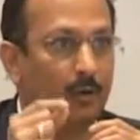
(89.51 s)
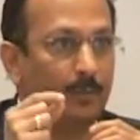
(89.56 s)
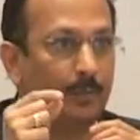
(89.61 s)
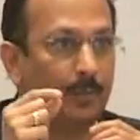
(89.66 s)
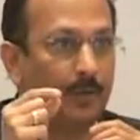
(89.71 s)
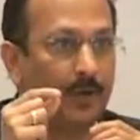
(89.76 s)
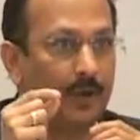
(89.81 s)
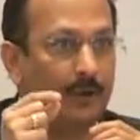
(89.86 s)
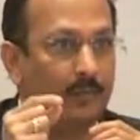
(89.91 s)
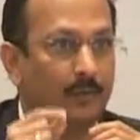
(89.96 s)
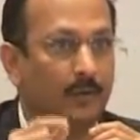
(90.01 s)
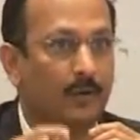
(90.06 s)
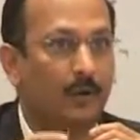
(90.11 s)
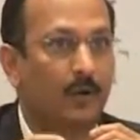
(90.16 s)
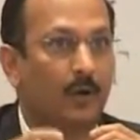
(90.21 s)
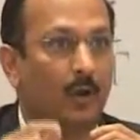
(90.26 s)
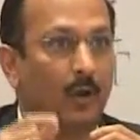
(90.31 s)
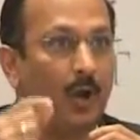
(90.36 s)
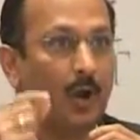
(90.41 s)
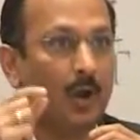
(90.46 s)
operate for a
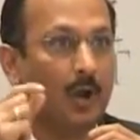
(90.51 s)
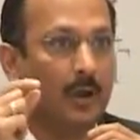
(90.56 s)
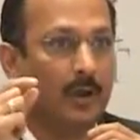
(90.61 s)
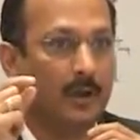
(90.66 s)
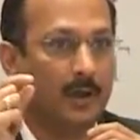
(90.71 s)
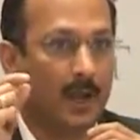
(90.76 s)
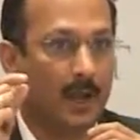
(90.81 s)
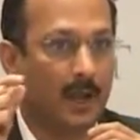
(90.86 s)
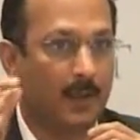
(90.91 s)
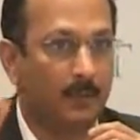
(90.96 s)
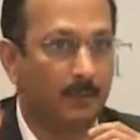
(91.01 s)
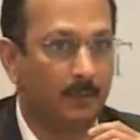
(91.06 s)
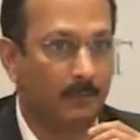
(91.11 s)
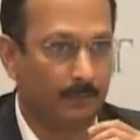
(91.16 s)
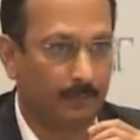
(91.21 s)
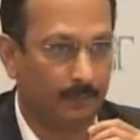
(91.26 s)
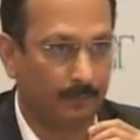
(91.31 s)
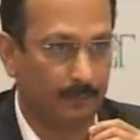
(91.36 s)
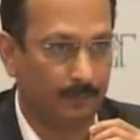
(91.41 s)
longer time.